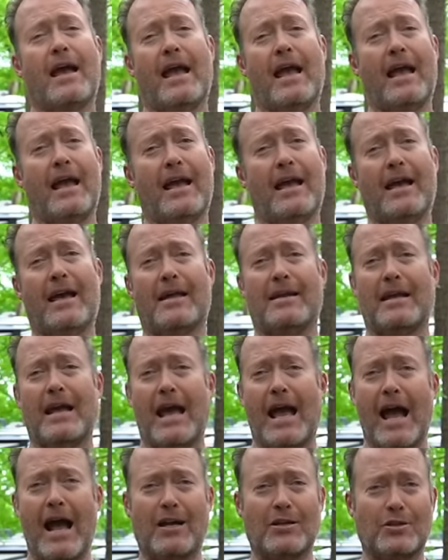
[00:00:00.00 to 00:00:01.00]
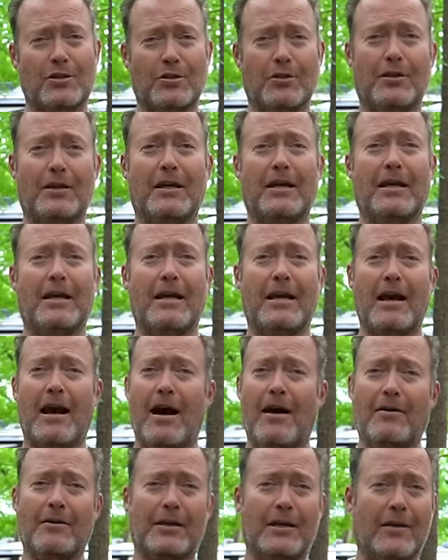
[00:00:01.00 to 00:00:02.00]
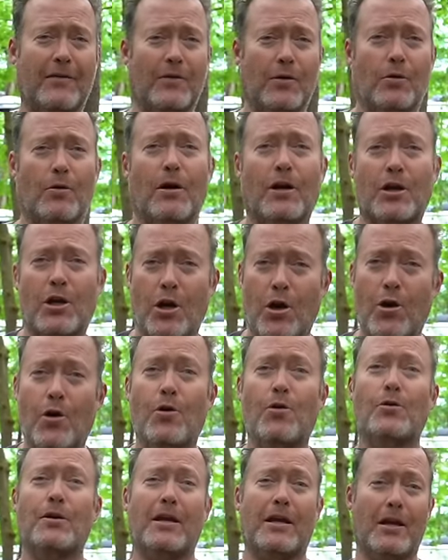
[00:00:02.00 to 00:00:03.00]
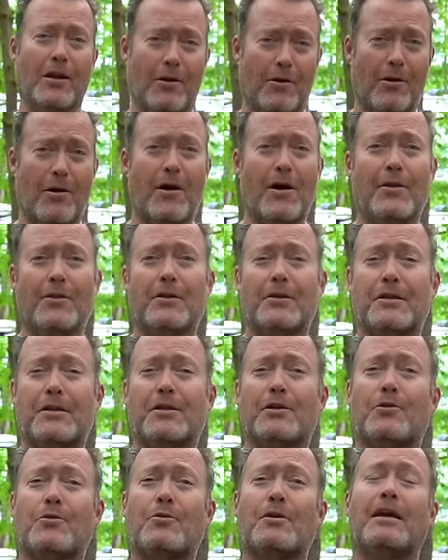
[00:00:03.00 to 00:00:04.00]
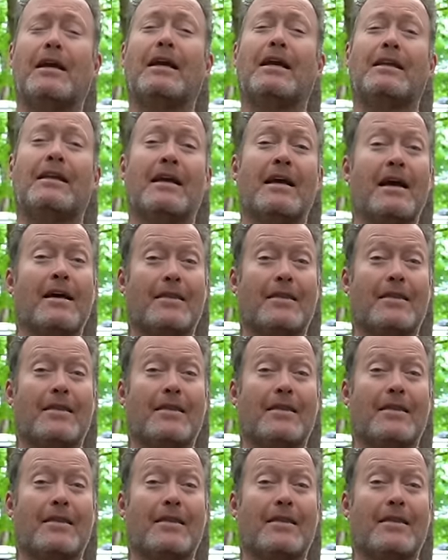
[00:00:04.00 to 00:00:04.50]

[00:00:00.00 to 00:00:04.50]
And actually, I'll give you a code here on the screen